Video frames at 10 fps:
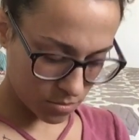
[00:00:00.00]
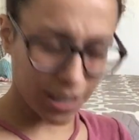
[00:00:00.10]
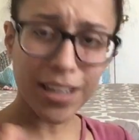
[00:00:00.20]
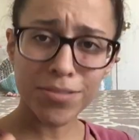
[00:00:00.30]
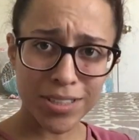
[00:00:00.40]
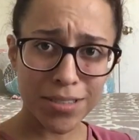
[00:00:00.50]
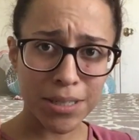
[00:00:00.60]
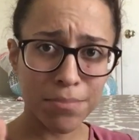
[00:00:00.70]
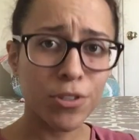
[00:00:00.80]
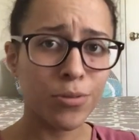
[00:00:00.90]
Like, I've seen
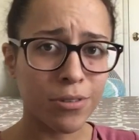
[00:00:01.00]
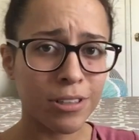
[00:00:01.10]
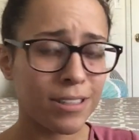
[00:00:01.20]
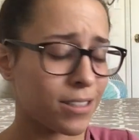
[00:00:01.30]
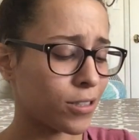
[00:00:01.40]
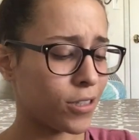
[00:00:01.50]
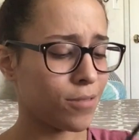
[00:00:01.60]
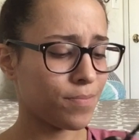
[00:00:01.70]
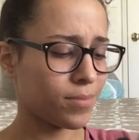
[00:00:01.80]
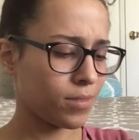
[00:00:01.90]
him do this, so
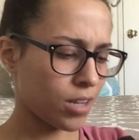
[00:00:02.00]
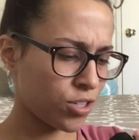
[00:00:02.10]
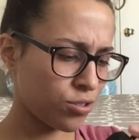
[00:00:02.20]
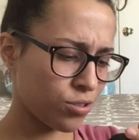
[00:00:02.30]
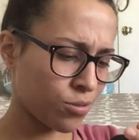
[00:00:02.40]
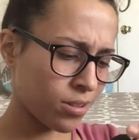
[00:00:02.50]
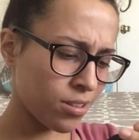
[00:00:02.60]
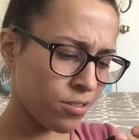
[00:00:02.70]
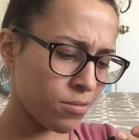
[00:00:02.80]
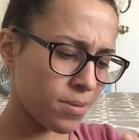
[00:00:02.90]
I should know a
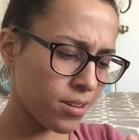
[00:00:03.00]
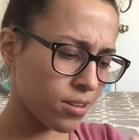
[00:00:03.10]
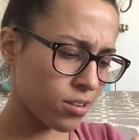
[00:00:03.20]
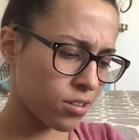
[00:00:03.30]
little bit.